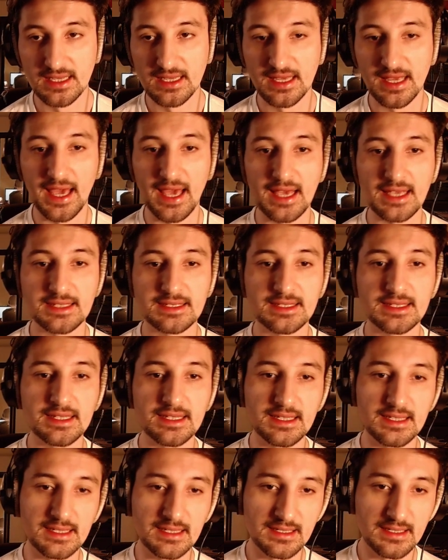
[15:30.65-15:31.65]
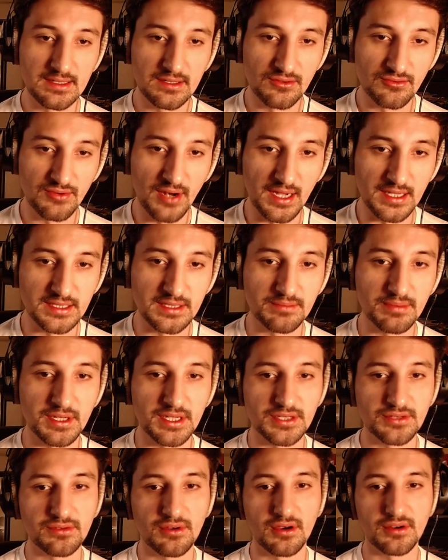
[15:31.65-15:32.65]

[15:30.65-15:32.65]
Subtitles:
has the right to punish